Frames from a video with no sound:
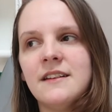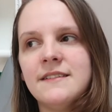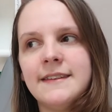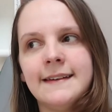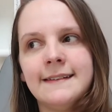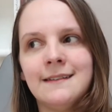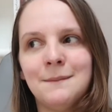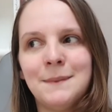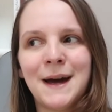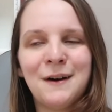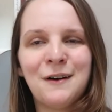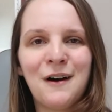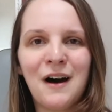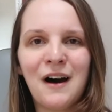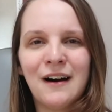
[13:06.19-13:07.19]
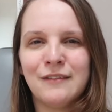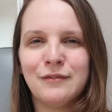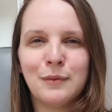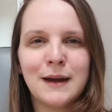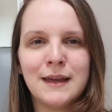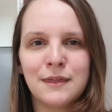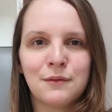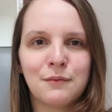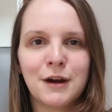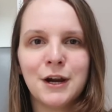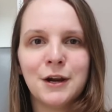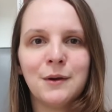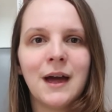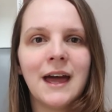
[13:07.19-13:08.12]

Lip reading: until about halfway through,